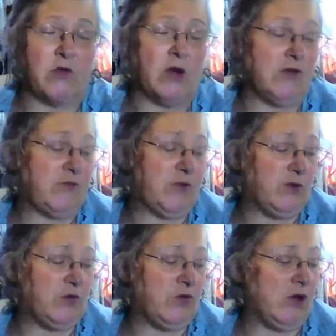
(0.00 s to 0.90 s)
quite a
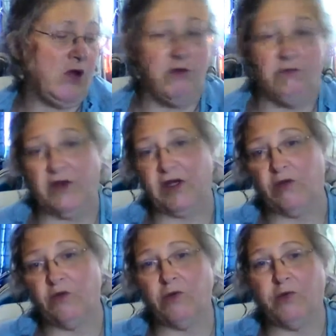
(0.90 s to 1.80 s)
few
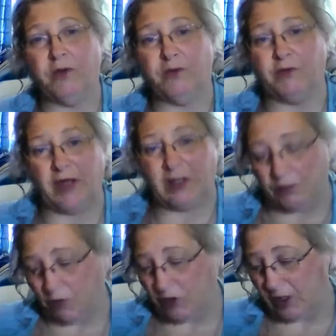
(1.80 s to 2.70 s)
videos where people have had
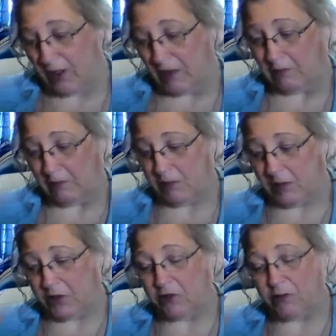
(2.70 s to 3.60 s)
some, like,
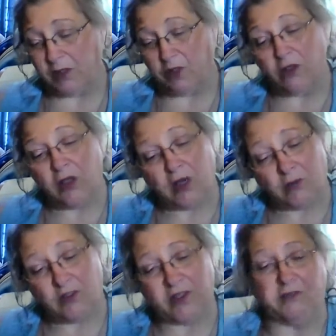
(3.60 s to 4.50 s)
excuse me, good
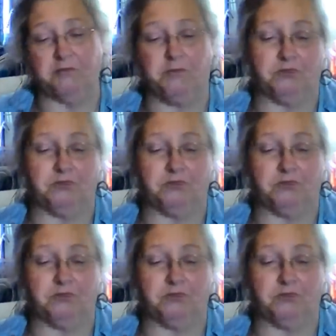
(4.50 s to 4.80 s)
luck with them.